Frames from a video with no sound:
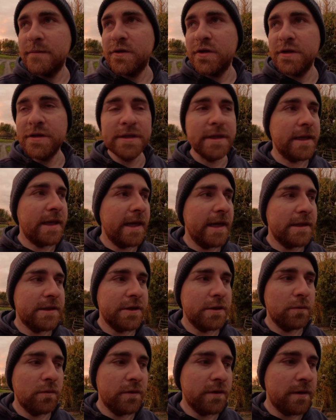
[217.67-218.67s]
just in case
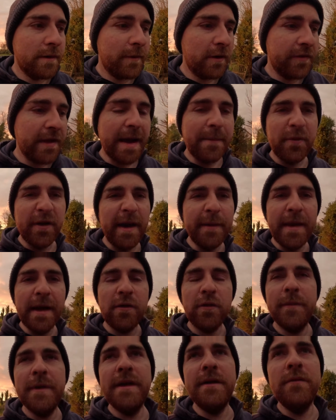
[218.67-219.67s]
you're wondering about that, but I'm not
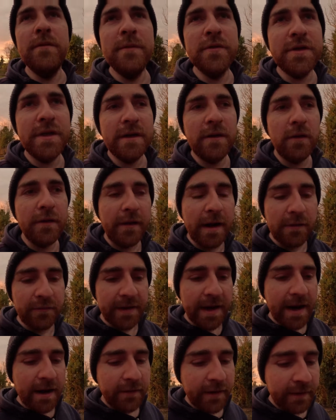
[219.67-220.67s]
going to be doing much going around
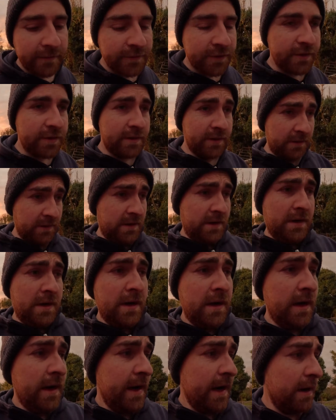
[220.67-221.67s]
the yard and just
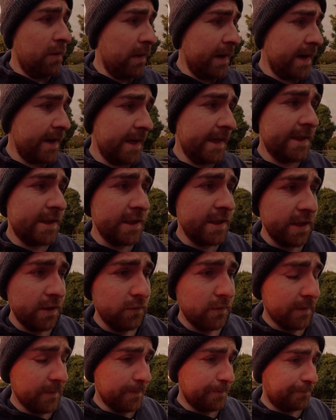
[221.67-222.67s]
hear what I need to do
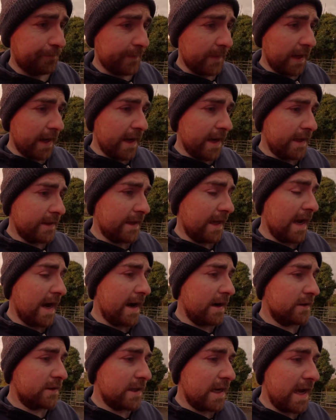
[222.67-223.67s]
at the
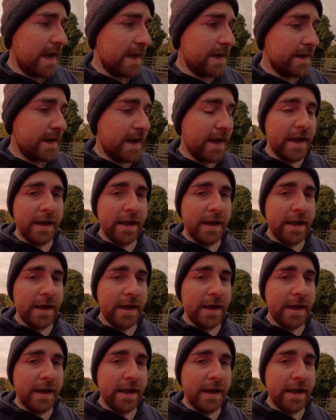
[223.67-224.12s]
yard, and